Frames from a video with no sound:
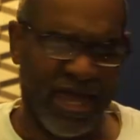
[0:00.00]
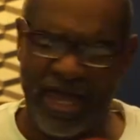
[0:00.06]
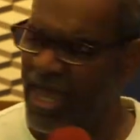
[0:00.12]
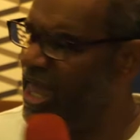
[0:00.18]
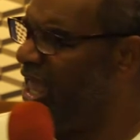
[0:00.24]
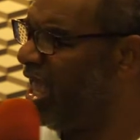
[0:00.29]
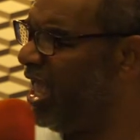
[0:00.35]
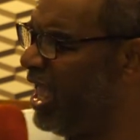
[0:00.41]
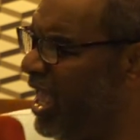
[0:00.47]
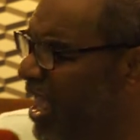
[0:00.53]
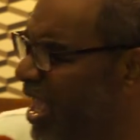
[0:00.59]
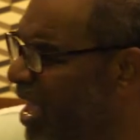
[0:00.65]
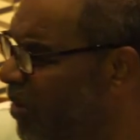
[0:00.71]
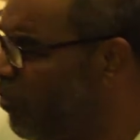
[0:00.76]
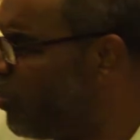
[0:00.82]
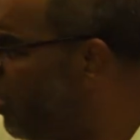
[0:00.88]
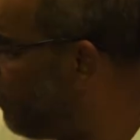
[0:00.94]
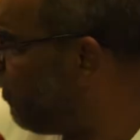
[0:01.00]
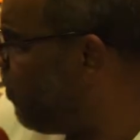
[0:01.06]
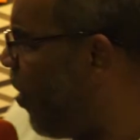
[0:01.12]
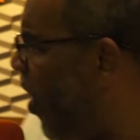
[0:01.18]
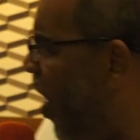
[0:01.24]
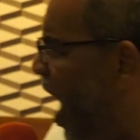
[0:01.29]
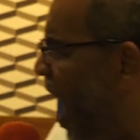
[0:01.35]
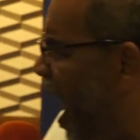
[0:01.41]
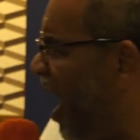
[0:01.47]
he will
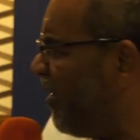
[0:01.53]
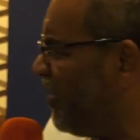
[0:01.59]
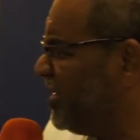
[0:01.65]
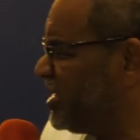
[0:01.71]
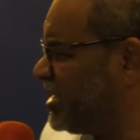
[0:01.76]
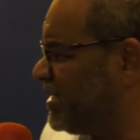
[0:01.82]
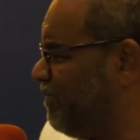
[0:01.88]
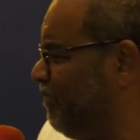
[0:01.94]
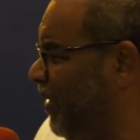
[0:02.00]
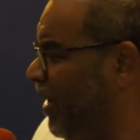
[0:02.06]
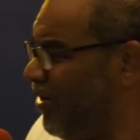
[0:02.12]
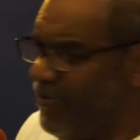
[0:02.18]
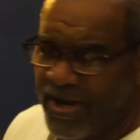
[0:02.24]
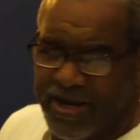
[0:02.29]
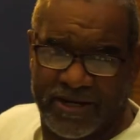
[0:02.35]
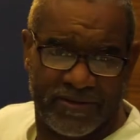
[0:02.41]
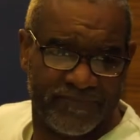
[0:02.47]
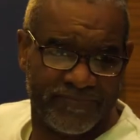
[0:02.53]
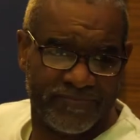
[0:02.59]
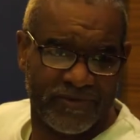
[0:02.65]
pour out his spirit